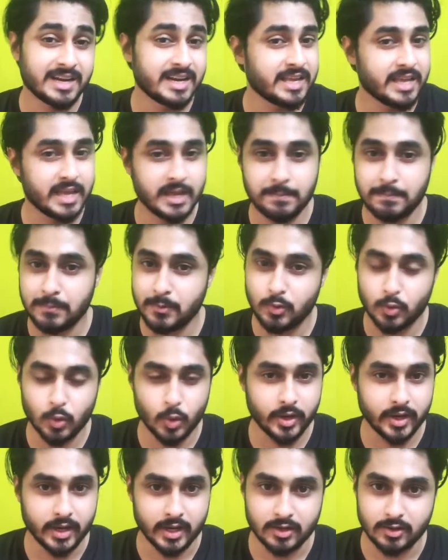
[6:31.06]
keep
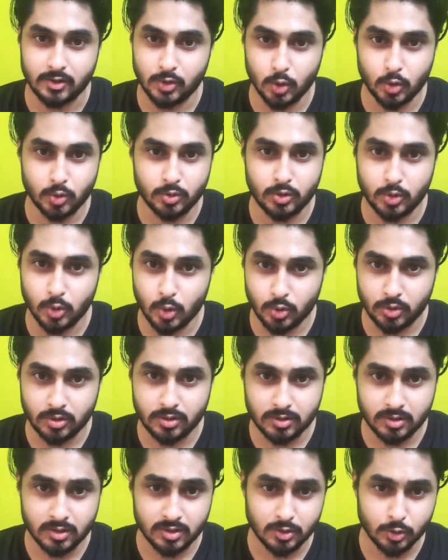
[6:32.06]
doing it.
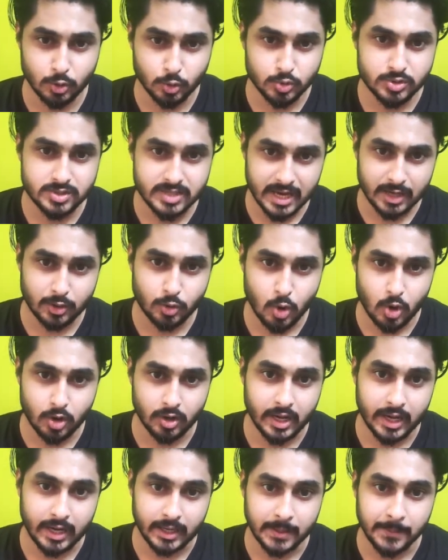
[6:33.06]
Don't lose that
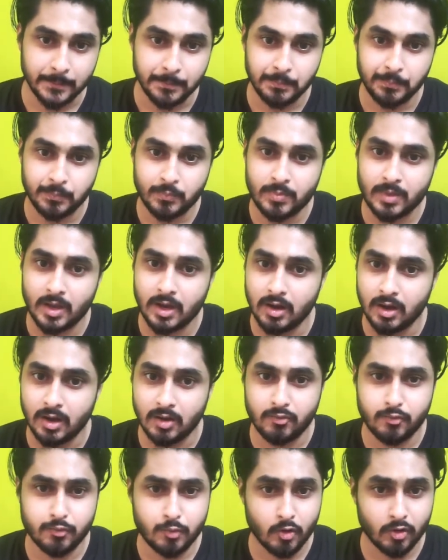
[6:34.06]
contact.
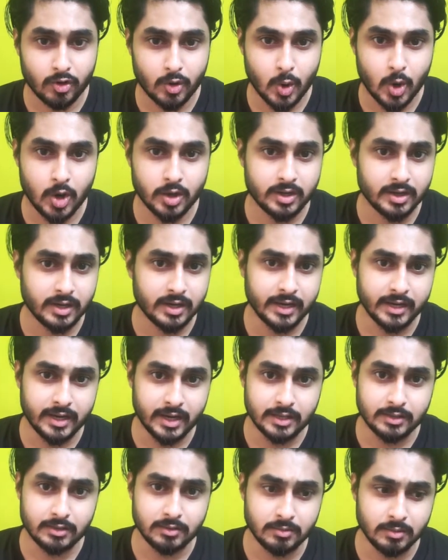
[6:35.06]
For
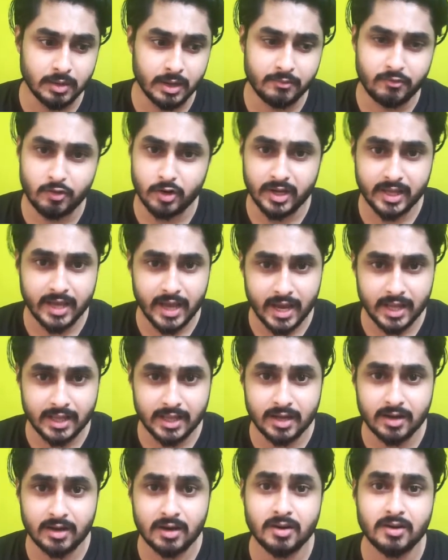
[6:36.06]

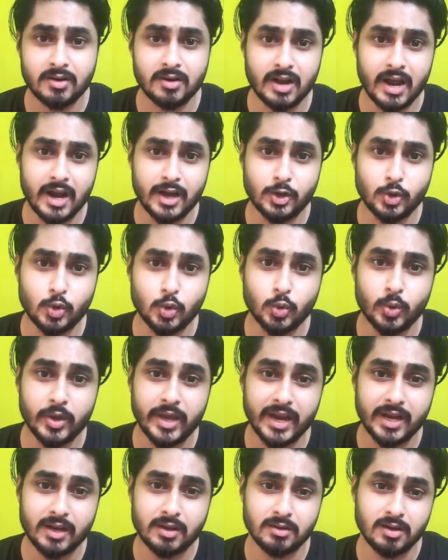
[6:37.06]
DILR, try to
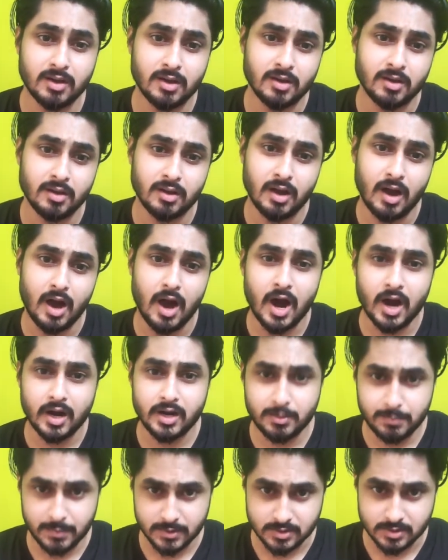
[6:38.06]
get
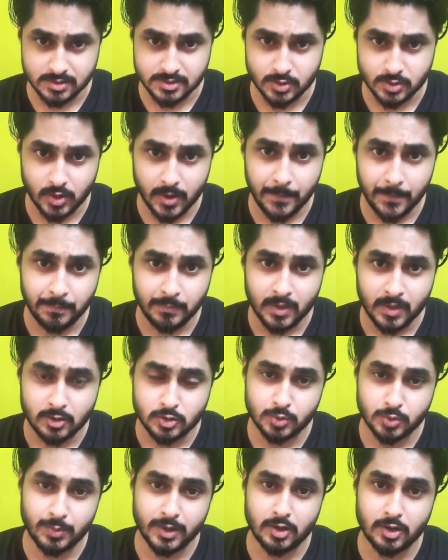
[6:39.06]
harder puzzles. Okay,
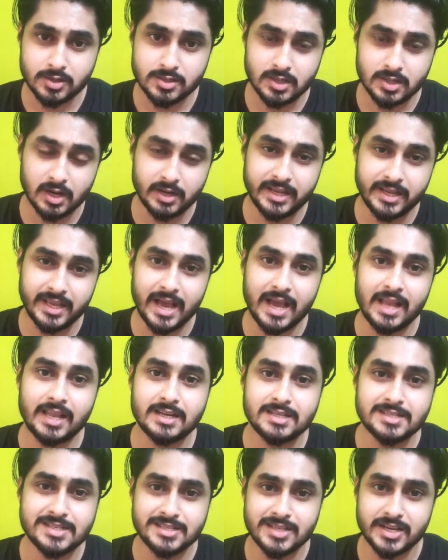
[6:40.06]
so because
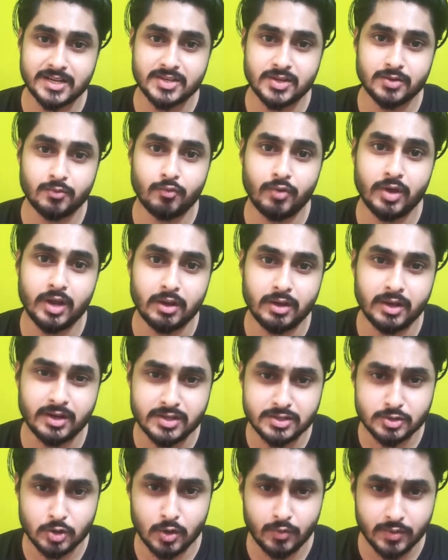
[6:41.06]
DILR is a section where it
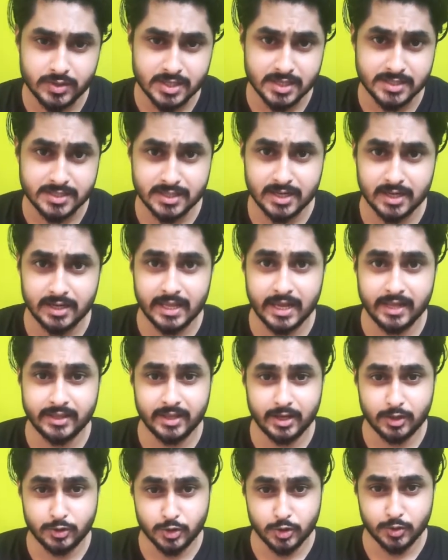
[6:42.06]
is always considered that
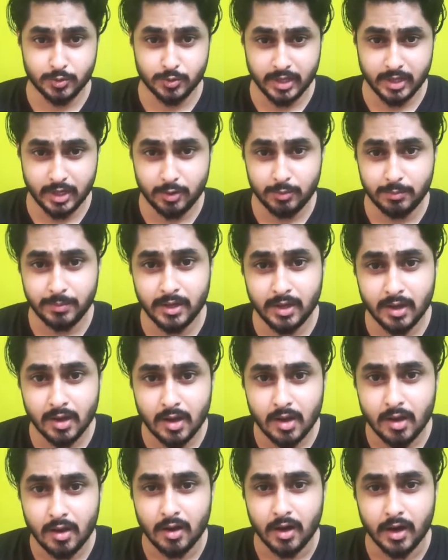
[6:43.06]
there will be
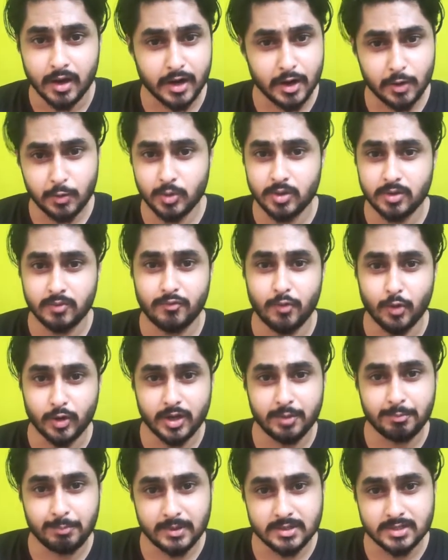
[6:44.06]
around
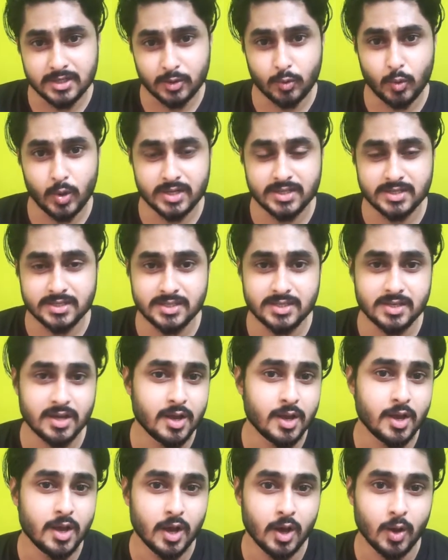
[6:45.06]
40%
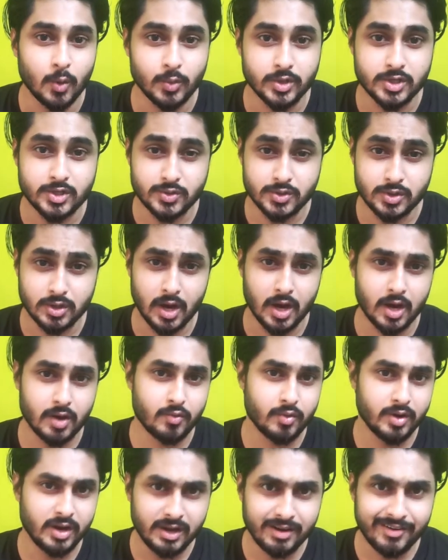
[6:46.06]
questions which
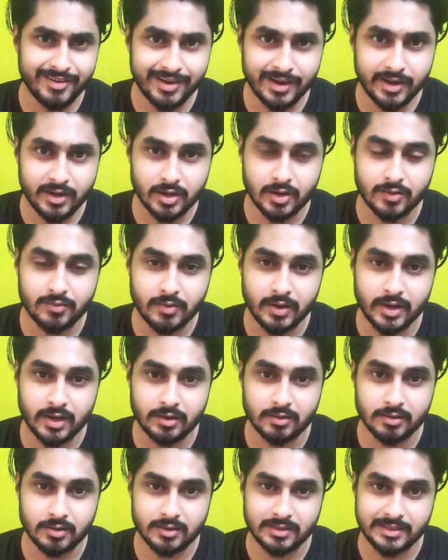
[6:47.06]
are really, really tough,
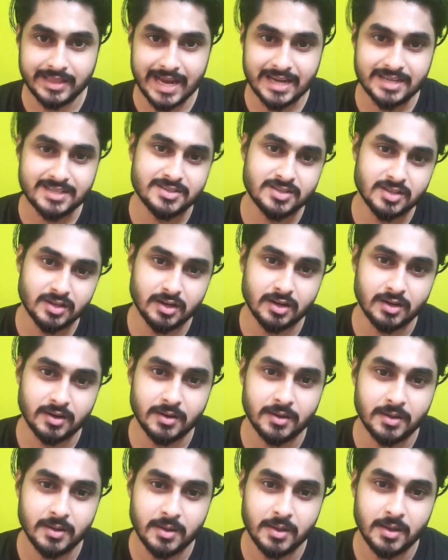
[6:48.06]
and that's the
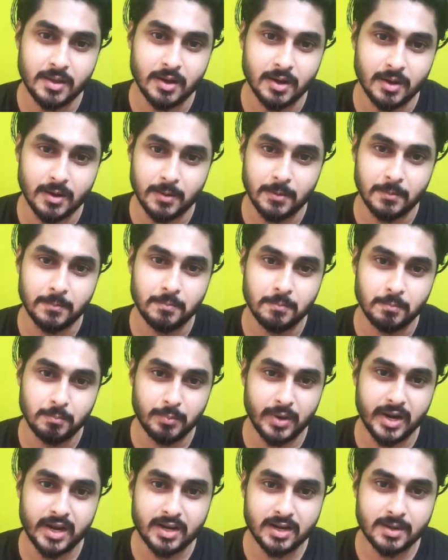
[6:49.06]

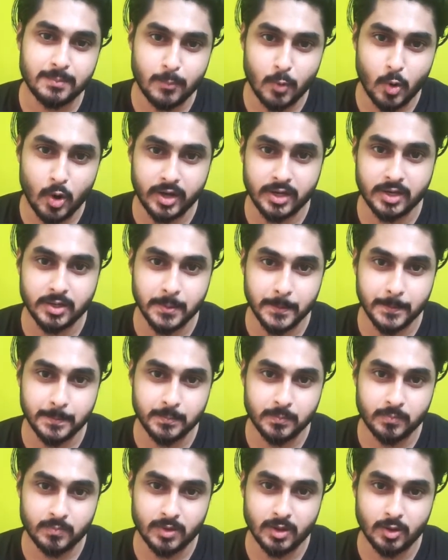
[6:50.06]
breaker point
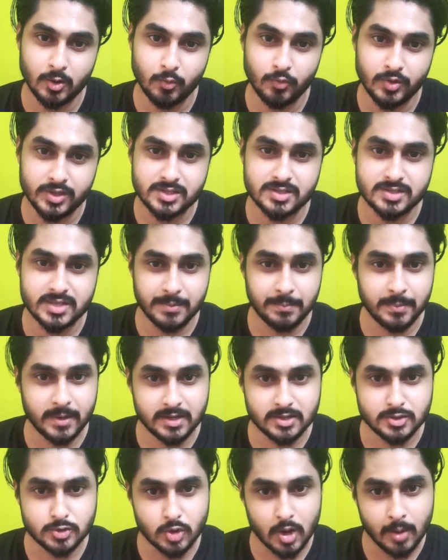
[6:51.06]
which
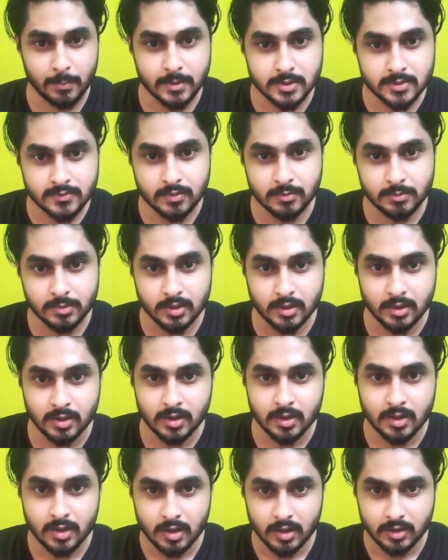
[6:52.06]
separates toppers from the
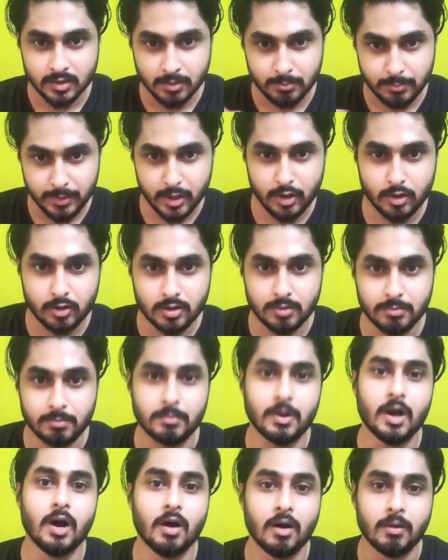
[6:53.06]
mediocre
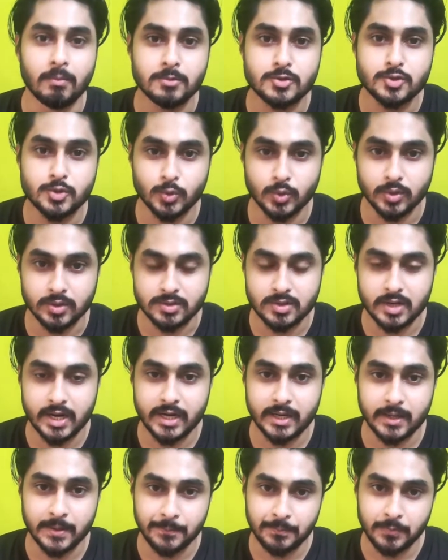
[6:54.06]
students,
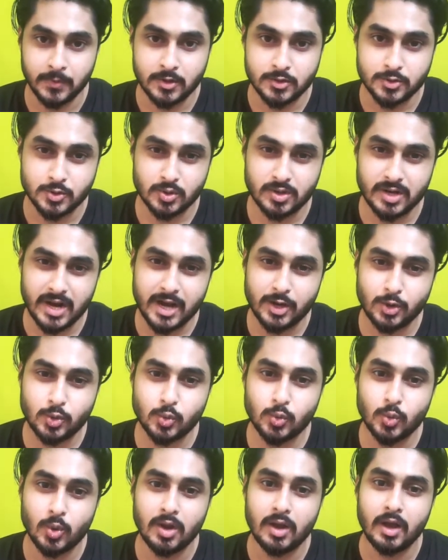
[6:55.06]
right? So try
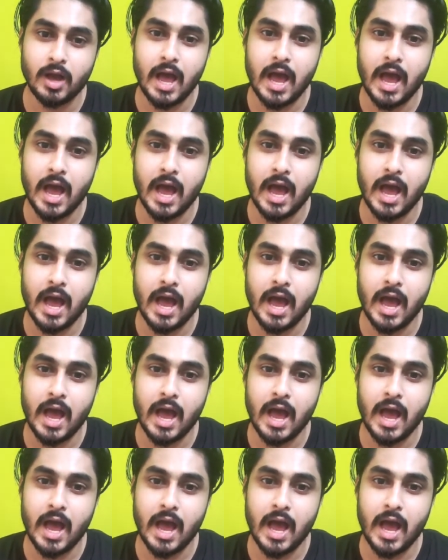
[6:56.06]
to